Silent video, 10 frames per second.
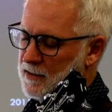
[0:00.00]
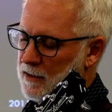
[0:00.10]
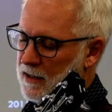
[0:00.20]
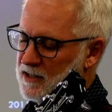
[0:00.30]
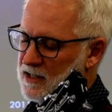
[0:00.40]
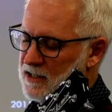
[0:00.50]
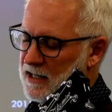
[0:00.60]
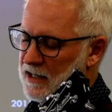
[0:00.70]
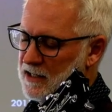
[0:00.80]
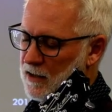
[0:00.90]
It's
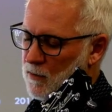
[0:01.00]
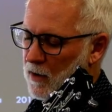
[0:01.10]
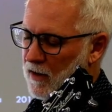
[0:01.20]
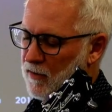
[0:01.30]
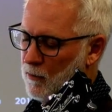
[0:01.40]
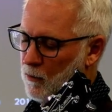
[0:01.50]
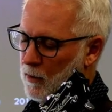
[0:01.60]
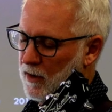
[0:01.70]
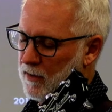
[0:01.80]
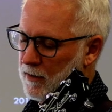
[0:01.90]
tinted
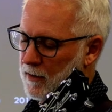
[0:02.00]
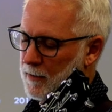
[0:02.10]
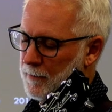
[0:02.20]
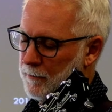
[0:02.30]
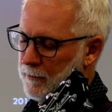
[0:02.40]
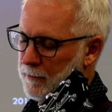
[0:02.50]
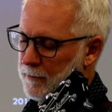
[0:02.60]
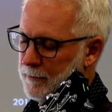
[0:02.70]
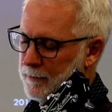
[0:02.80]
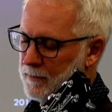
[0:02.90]
with
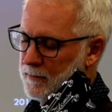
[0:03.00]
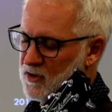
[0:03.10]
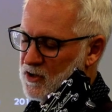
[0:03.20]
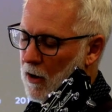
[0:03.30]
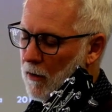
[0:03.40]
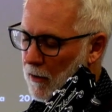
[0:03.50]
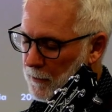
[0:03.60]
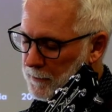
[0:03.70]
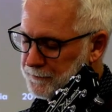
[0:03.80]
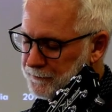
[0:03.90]
sorrow.
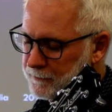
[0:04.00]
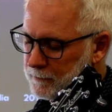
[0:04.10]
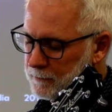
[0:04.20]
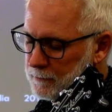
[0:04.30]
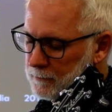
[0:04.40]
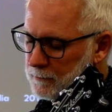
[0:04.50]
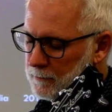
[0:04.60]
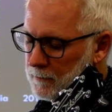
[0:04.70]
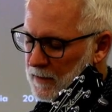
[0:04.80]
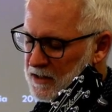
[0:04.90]

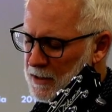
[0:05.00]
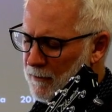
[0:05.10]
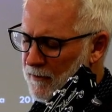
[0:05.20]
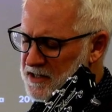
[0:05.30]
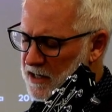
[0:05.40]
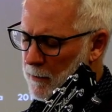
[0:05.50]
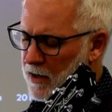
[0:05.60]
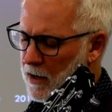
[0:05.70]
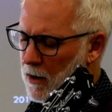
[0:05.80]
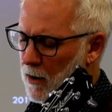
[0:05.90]
Some of us come
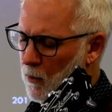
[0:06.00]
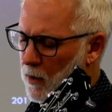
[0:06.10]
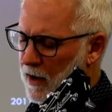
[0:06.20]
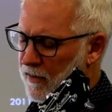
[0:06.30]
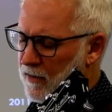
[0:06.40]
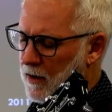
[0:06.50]
here with